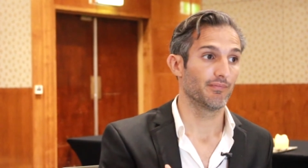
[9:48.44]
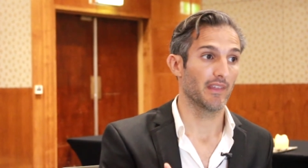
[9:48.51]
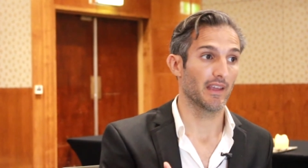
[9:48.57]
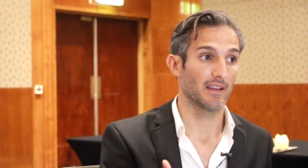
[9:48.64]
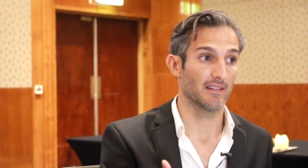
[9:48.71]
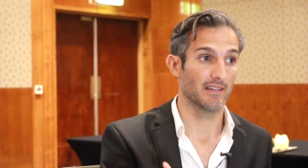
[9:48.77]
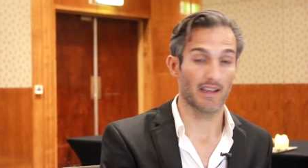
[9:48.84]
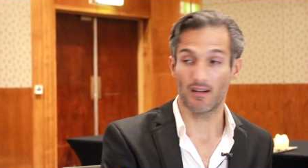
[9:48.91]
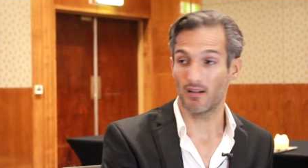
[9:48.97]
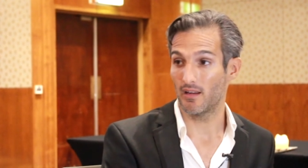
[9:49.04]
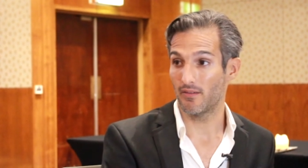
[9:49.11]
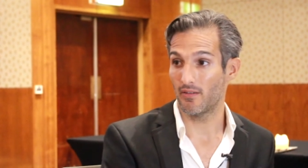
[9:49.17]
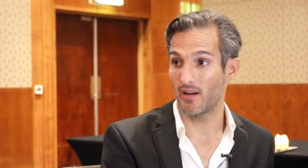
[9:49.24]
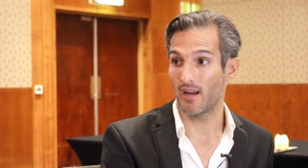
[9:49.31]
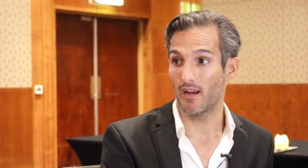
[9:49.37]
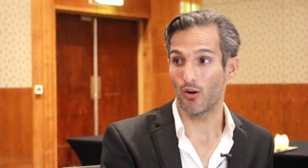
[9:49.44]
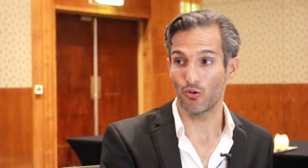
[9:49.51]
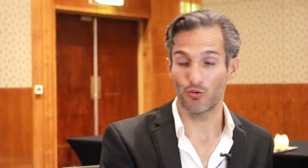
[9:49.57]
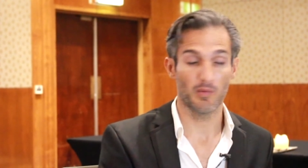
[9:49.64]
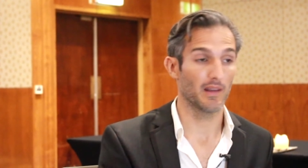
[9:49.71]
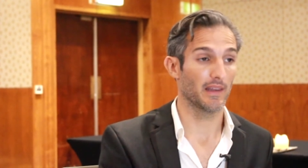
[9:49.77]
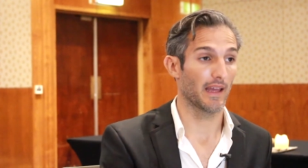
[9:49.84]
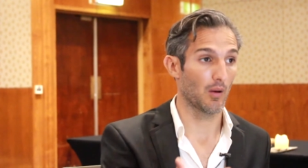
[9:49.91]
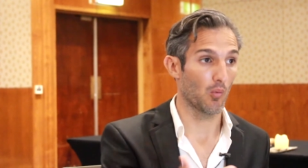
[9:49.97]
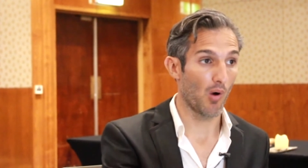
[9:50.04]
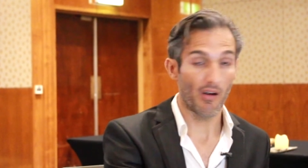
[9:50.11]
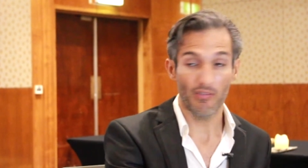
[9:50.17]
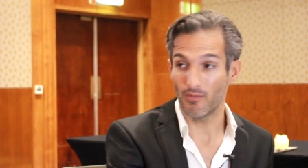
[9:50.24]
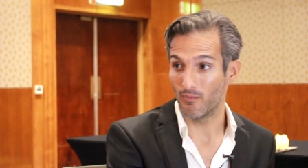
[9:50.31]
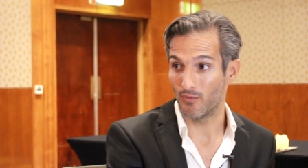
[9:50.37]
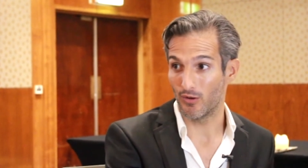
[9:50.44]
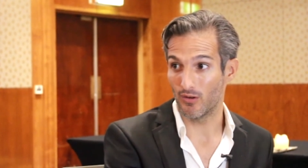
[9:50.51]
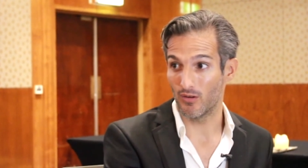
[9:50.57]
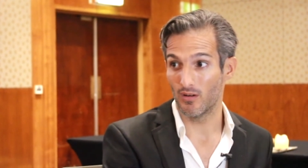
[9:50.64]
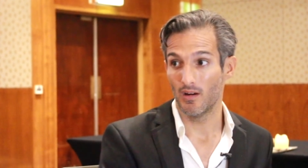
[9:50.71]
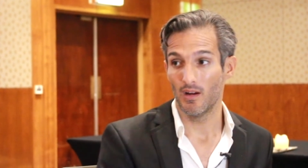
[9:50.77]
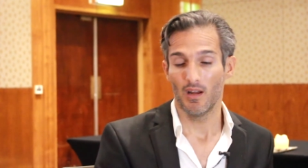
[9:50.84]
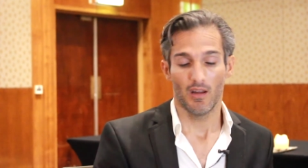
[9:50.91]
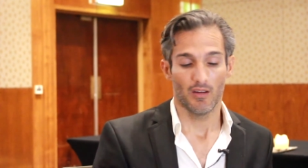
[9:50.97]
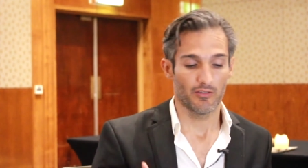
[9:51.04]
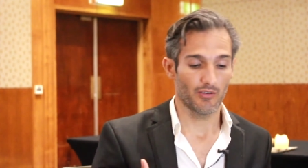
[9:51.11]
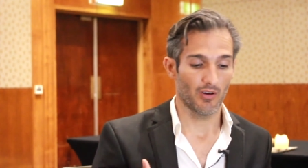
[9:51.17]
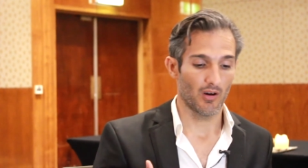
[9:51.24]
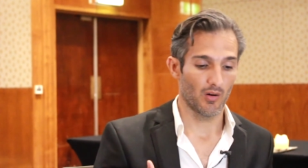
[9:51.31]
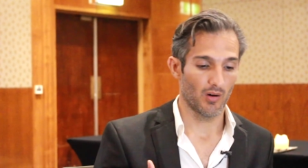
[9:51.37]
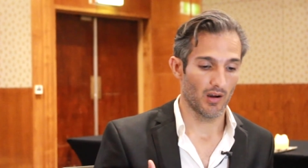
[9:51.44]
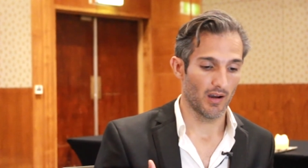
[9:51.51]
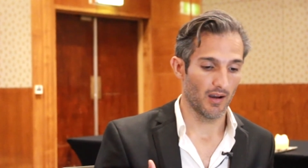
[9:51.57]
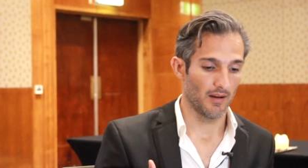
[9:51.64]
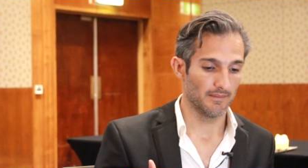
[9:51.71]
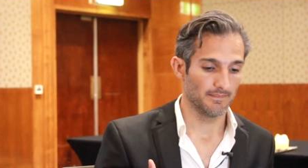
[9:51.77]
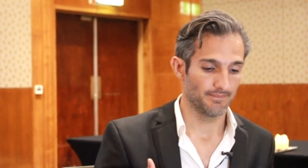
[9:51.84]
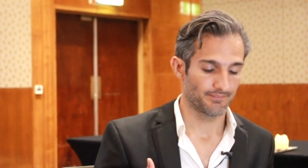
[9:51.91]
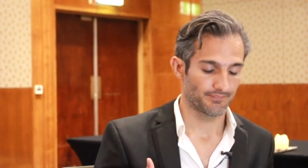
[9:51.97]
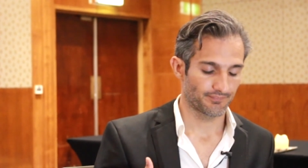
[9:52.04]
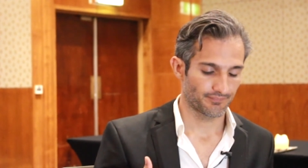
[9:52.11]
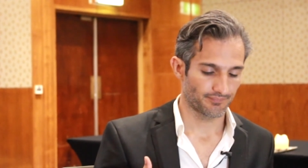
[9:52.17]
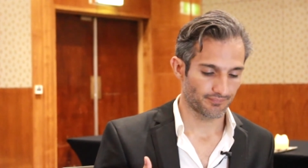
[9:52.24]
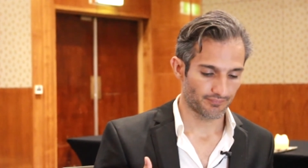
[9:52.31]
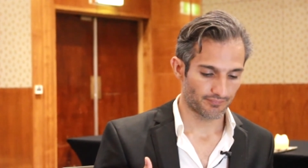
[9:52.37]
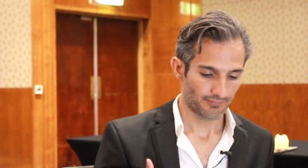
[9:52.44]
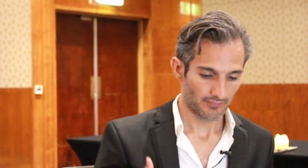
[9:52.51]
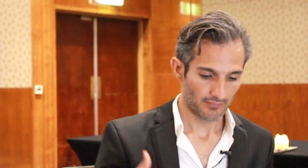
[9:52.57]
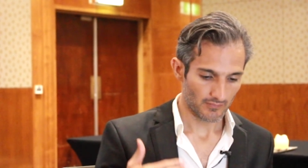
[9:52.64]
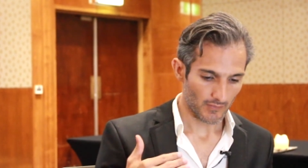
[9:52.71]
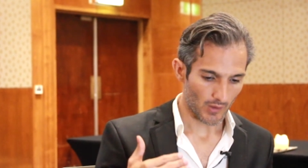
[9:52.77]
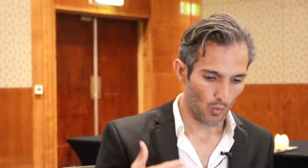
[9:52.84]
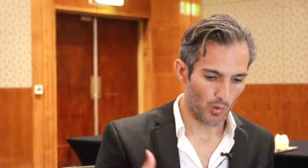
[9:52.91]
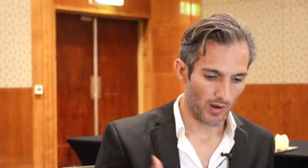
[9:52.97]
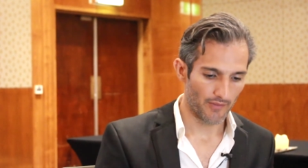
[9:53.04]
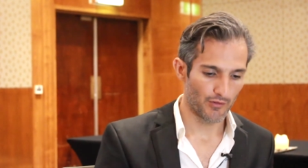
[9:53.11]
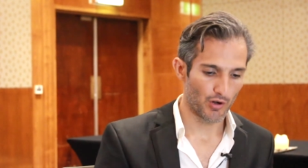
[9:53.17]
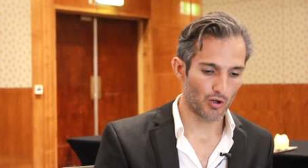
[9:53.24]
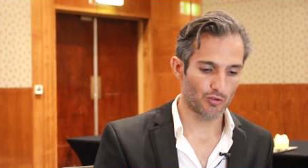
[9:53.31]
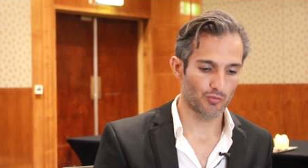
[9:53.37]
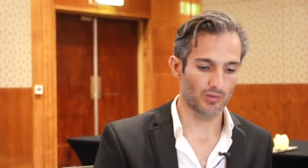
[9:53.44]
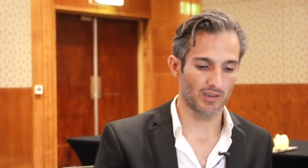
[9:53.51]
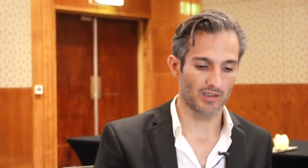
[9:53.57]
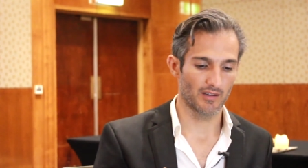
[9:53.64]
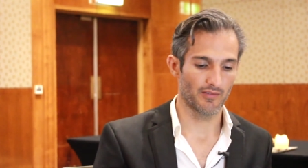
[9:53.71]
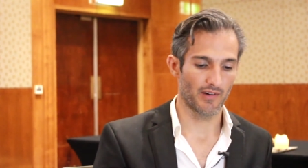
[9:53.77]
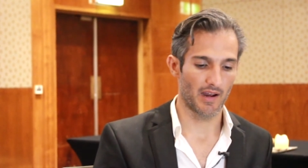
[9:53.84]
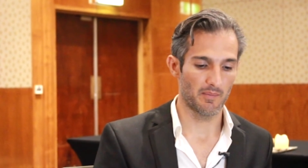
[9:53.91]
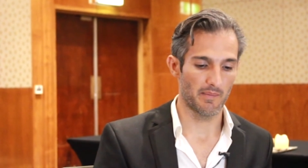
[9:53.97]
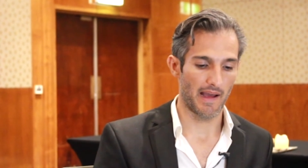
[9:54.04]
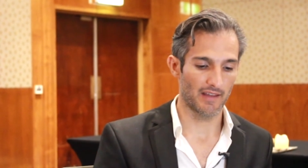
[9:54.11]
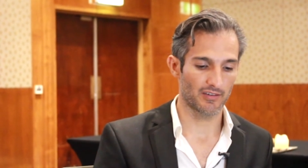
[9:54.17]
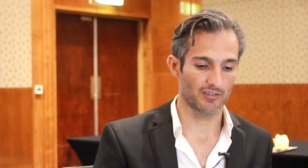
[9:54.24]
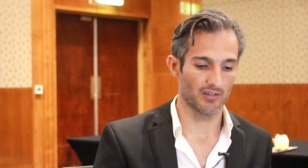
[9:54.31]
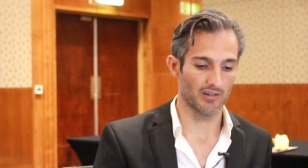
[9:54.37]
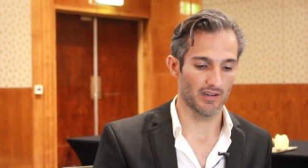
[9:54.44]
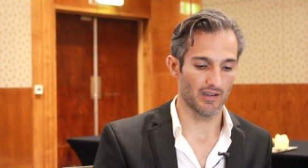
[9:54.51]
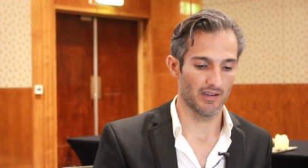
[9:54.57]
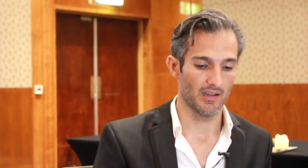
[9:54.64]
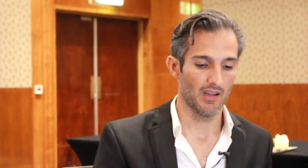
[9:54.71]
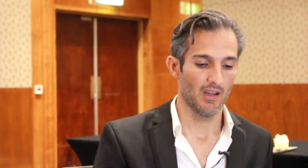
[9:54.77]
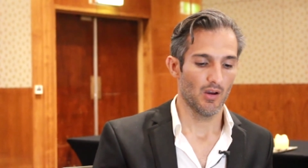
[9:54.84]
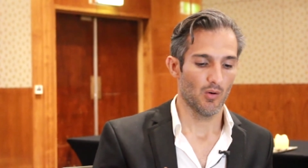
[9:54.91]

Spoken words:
they can take or leave it, and ultimately I want them to. So what I've noticed with the divine masculine,